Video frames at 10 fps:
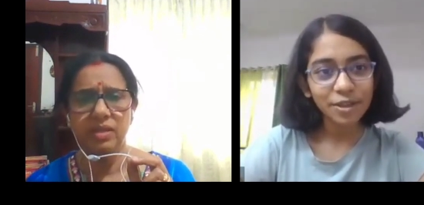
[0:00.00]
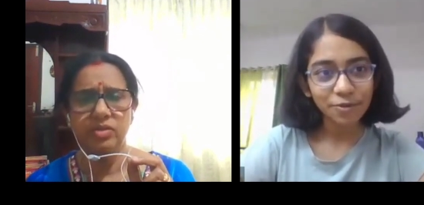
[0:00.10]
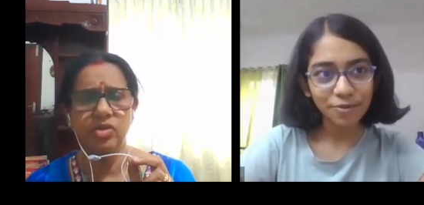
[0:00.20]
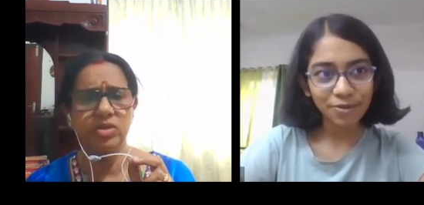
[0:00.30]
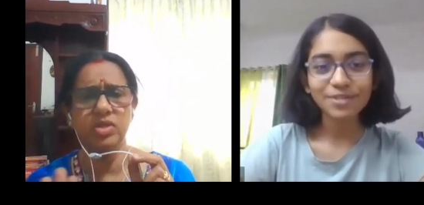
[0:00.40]

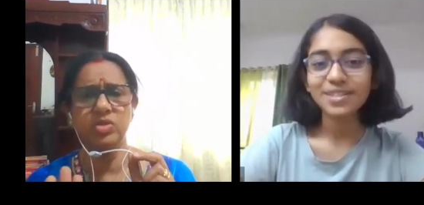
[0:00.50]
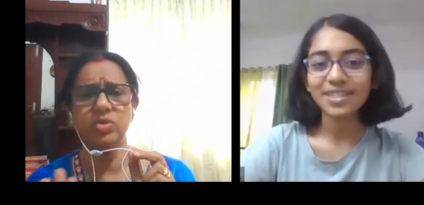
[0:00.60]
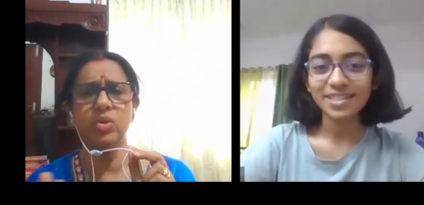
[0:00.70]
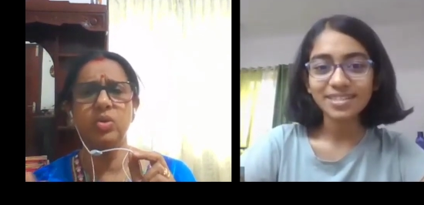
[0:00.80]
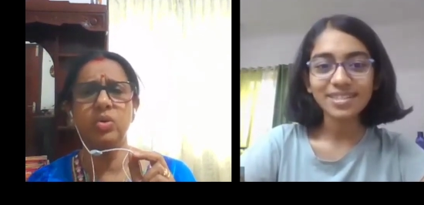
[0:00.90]
Speaker 1: So there is
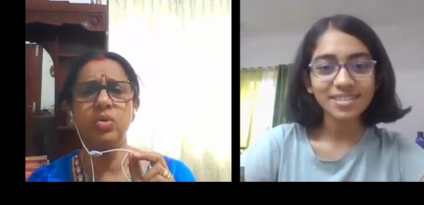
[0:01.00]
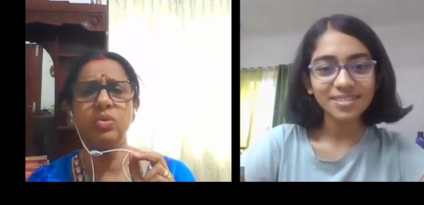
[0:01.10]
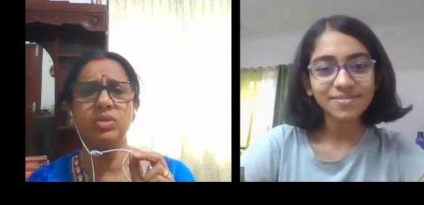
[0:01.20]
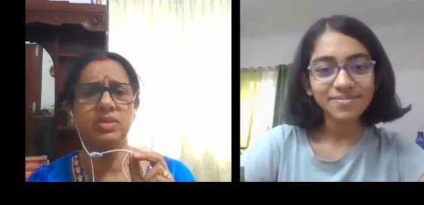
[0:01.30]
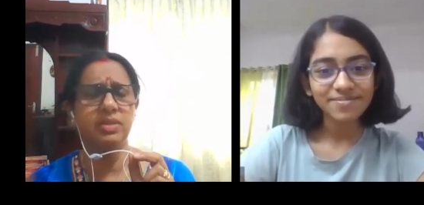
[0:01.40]
no
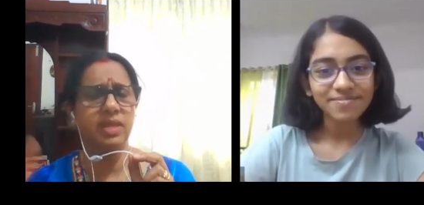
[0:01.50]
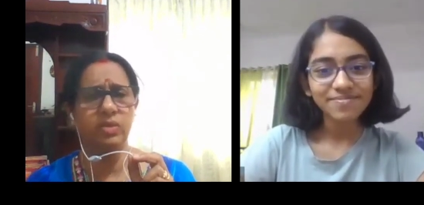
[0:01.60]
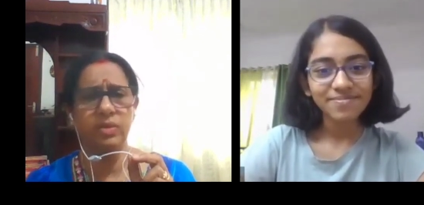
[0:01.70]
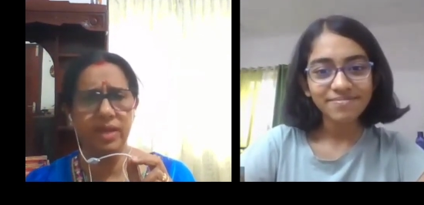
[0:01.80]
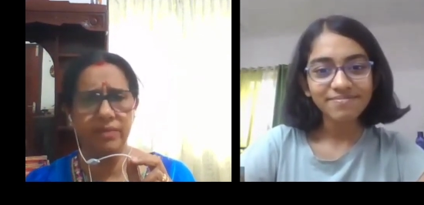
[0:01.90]
rules. They
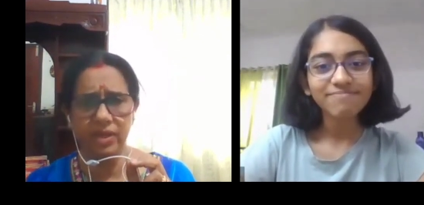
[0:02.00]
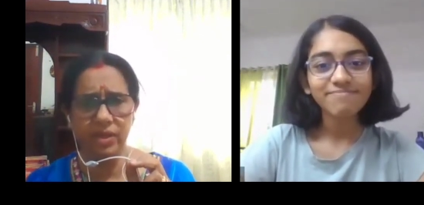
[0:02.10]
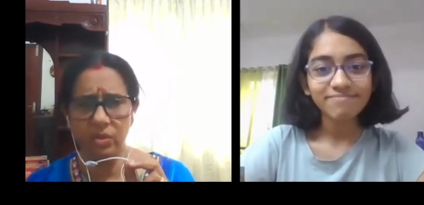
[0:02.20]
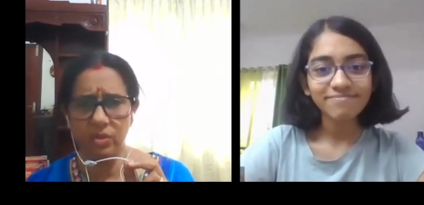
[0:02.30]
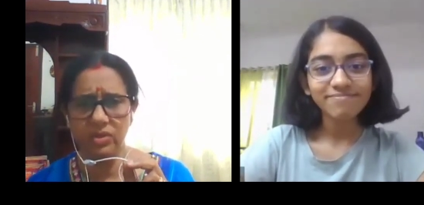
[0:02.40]
don't have
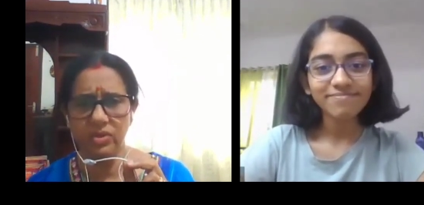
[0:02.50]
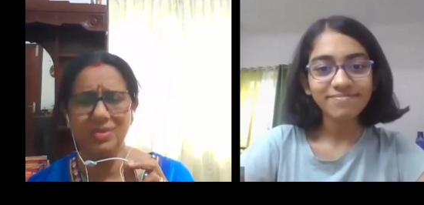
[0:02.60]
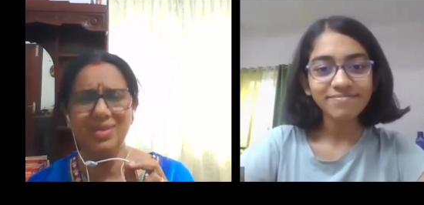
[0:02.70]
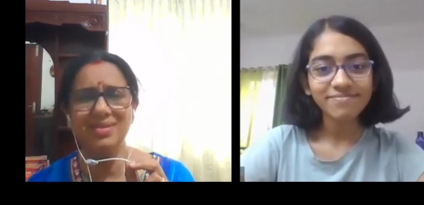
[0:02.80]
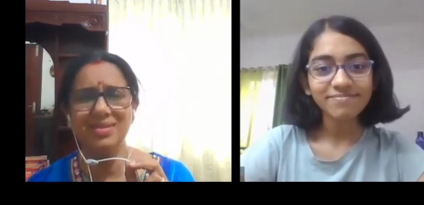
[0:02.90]
any rules. You
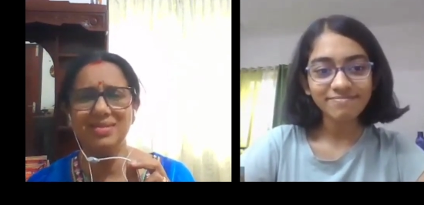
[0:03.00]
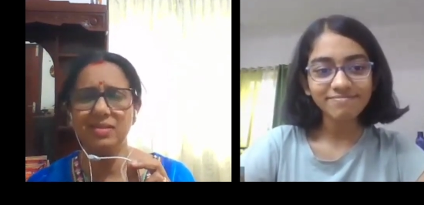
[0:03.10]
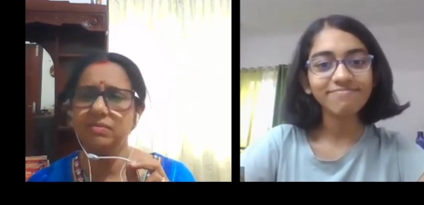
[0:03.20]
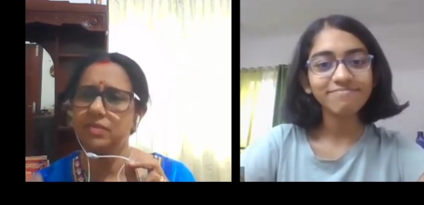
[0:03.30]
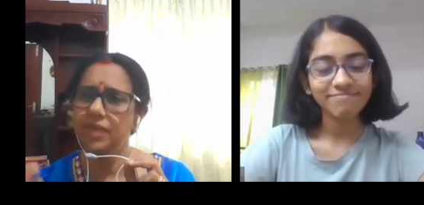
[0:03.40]
know, they
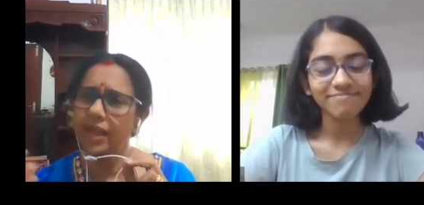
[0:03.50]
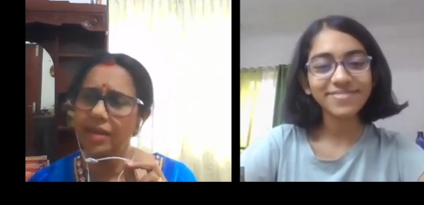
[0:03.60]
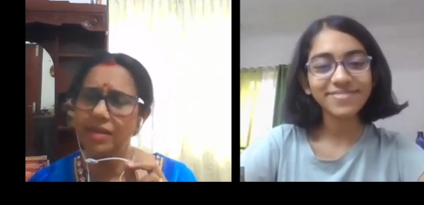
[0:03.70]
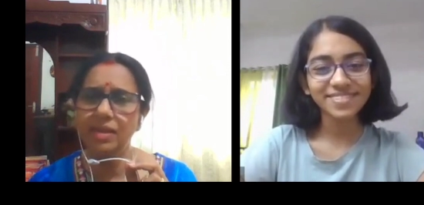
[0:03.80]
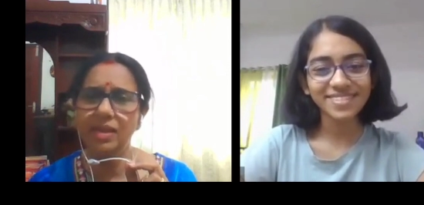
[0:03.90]
just
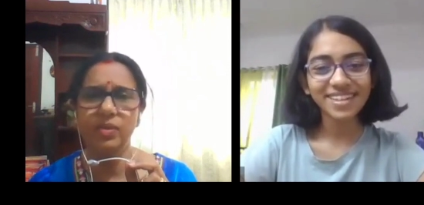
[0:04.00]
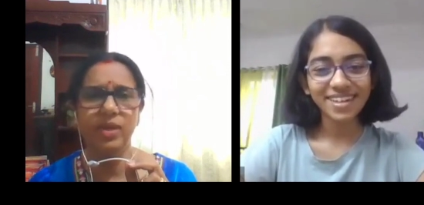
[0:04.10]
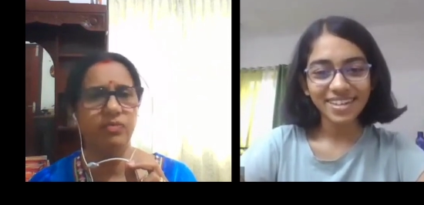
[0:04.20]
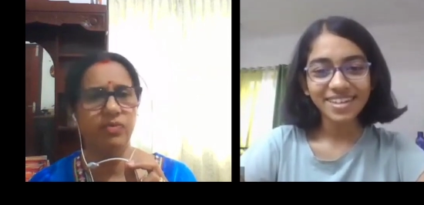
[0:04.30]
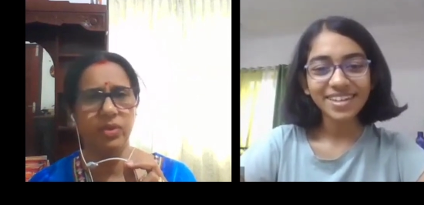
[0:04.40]
anything you
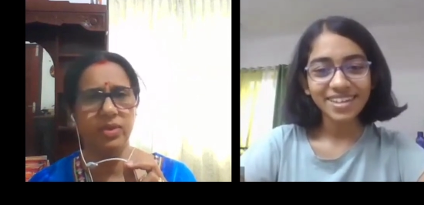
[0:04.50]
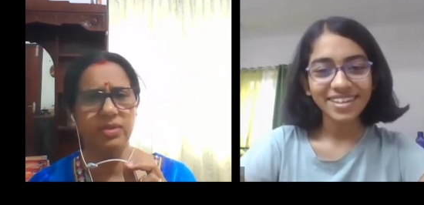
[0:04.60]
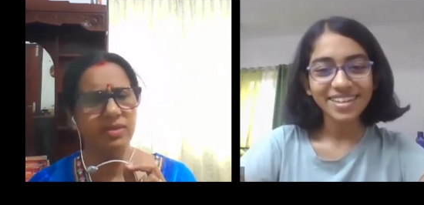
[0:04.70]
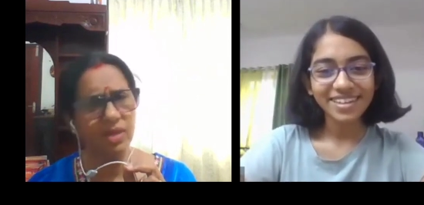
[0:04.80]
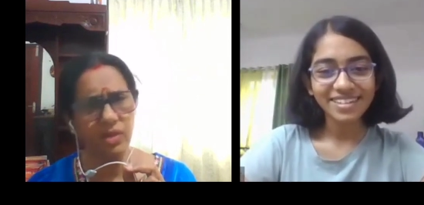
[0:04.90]
can
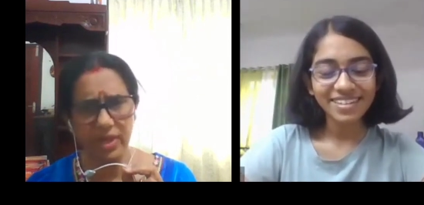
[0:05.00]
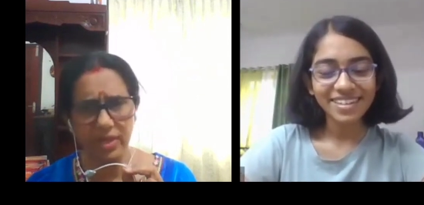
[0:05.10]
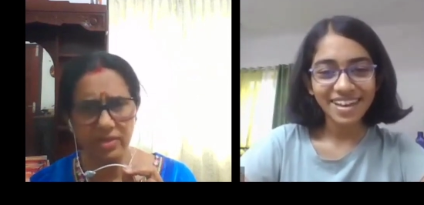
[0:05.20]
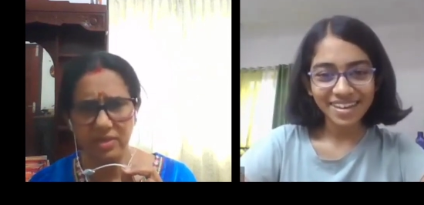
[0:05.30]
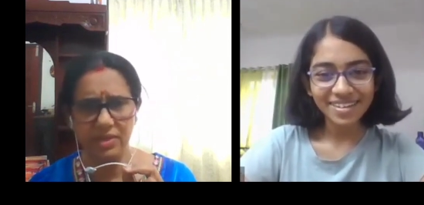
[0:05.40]
focus and you
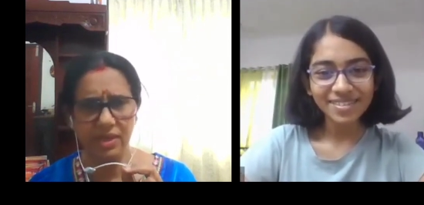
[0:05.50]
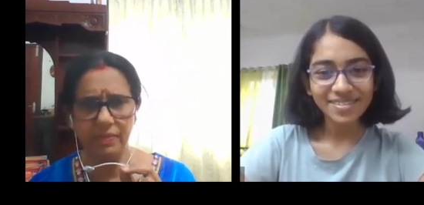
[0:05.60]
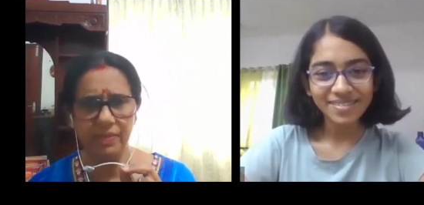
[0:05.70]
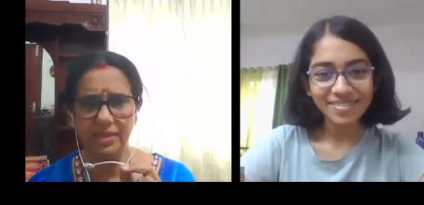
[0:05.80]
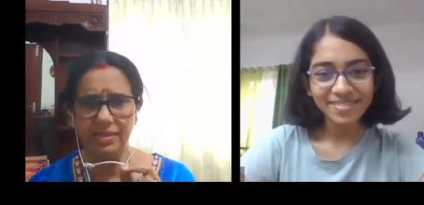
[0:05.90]
can just
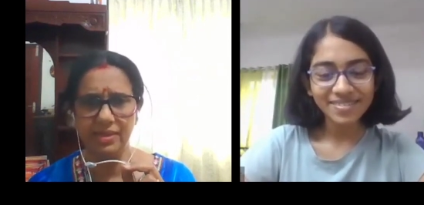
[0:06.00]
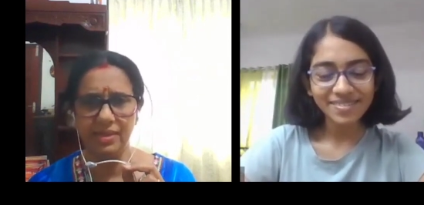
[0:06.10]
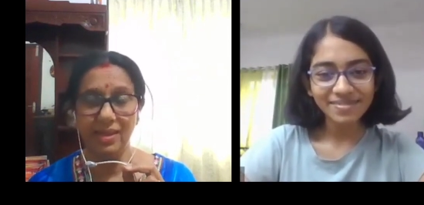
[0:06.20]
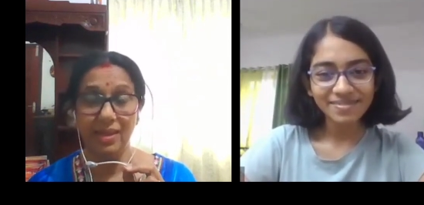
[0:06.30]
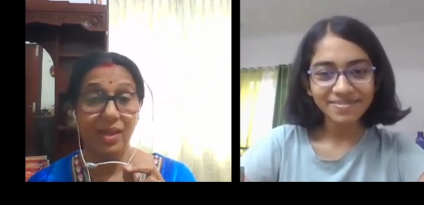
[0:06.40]
keep writing.
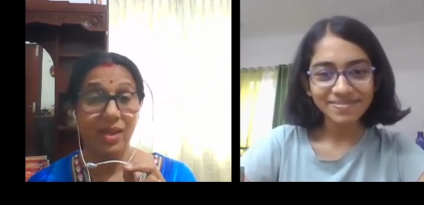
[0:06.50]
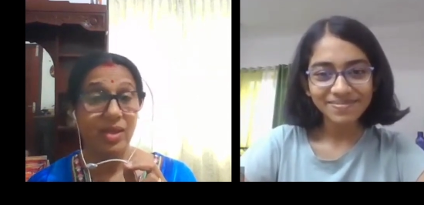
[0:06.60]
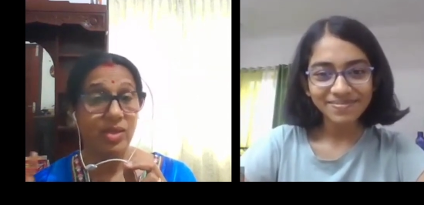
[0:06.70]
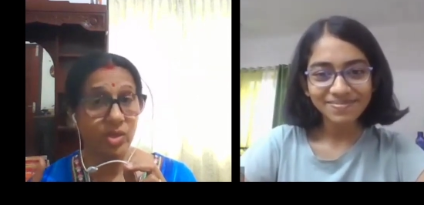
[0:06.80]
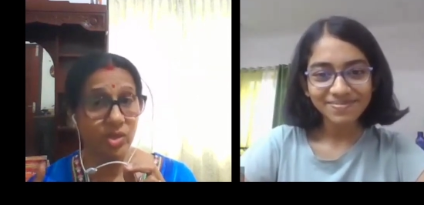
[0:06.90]

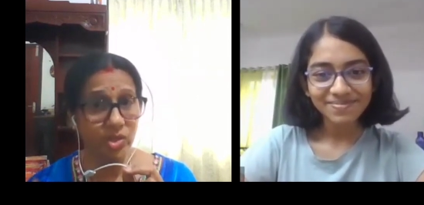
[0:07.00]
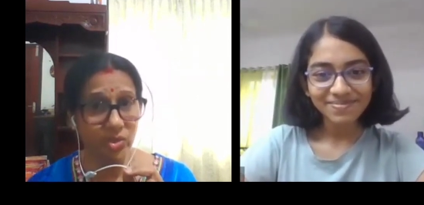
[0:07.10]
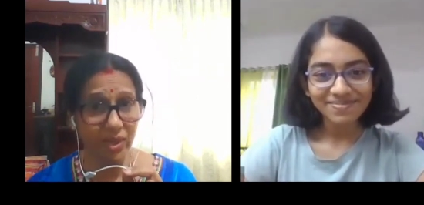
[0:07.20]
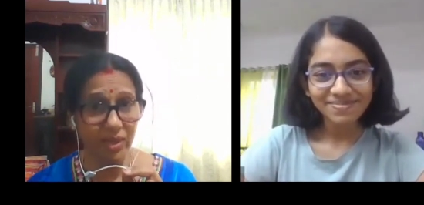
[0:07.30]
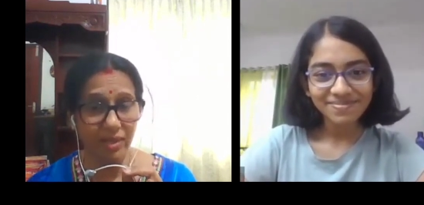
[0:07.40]

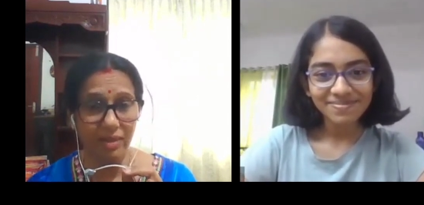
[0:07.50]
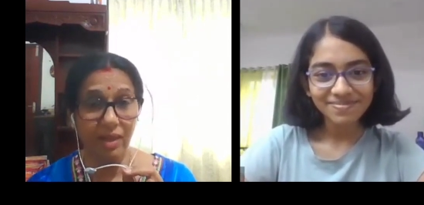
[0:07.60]
Usually,